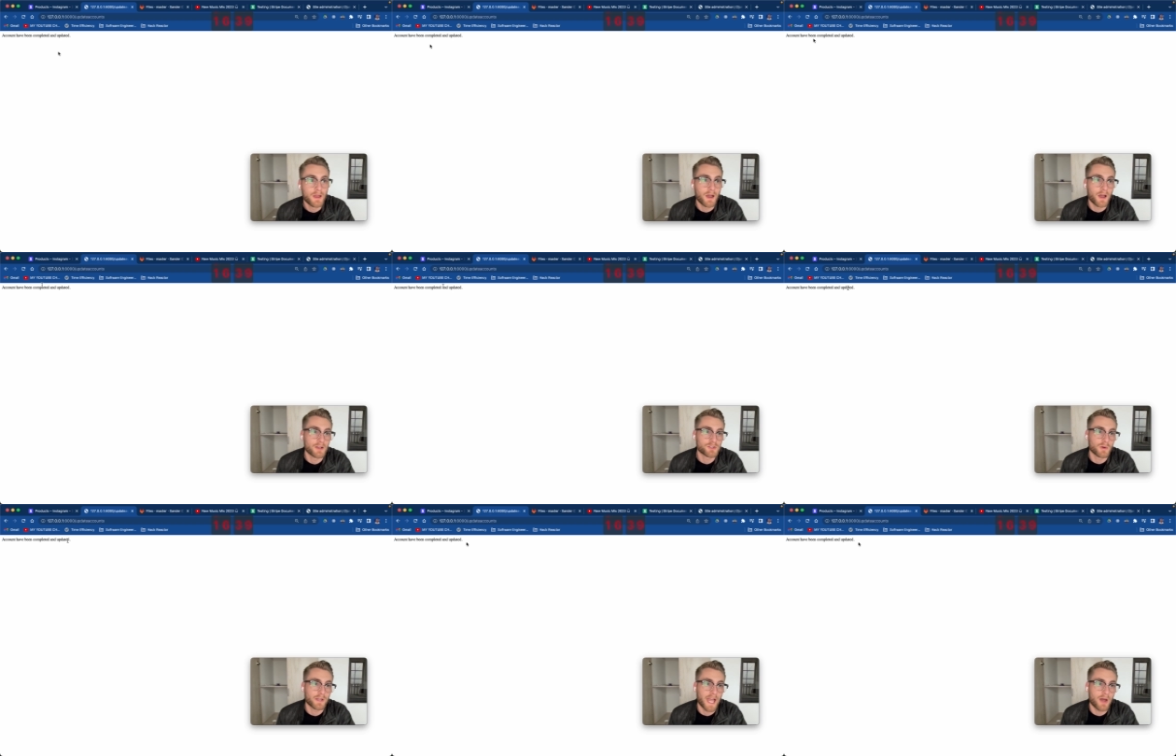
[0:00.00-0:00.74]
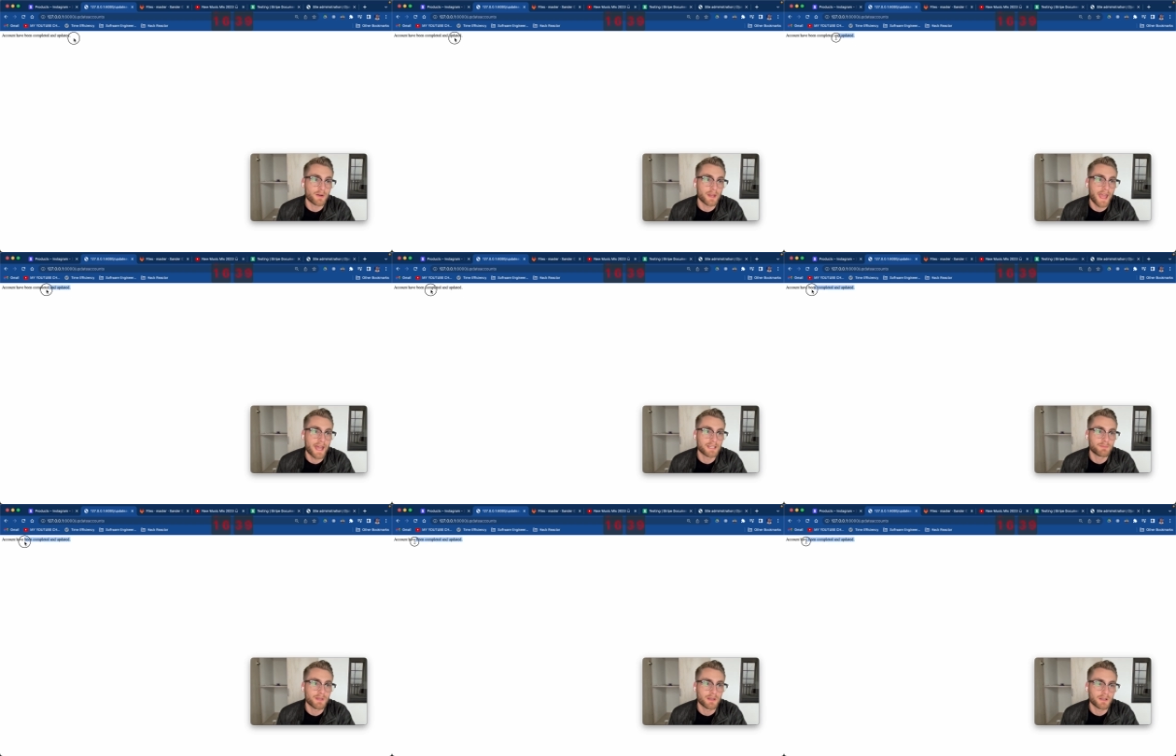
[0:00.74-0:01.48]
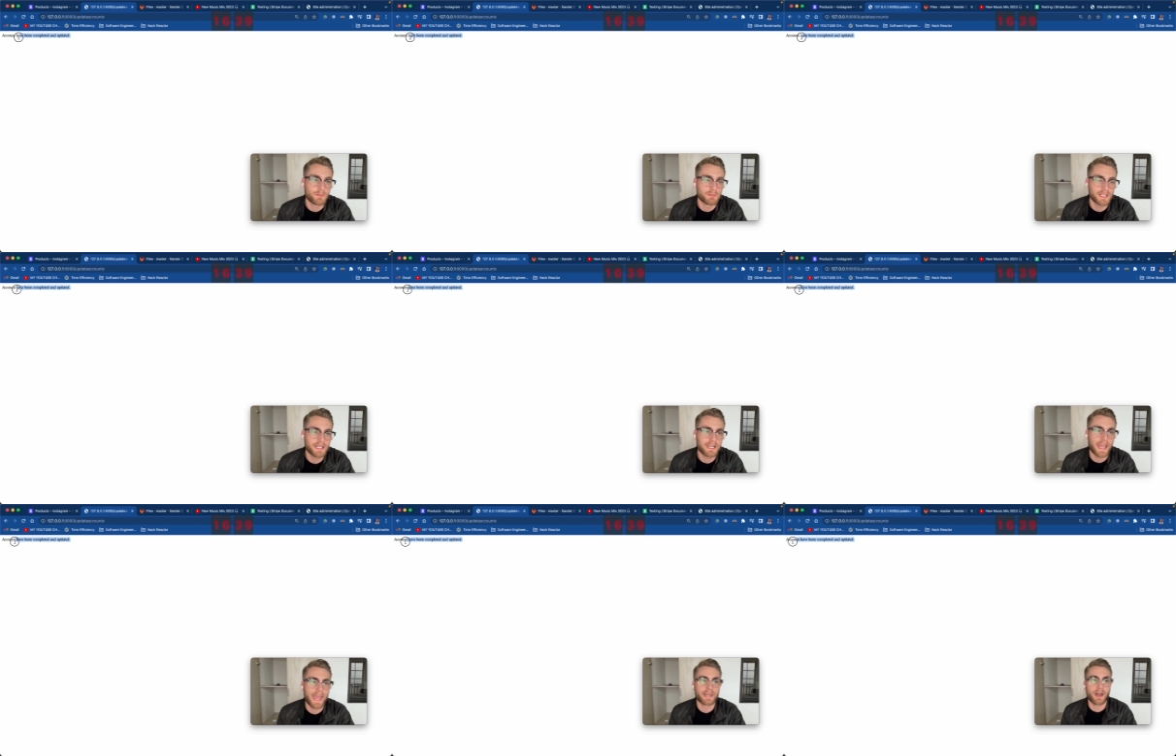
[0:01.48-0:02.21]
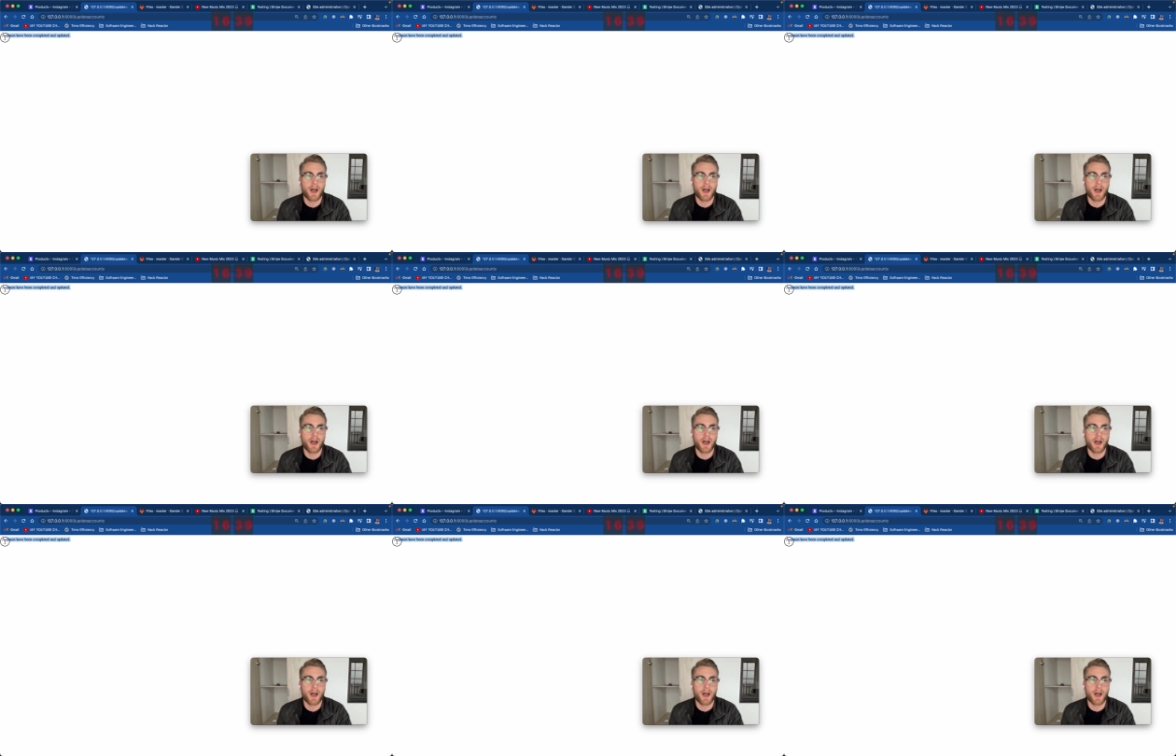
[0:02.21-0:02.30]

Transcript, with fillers: Uh, so count has been completed and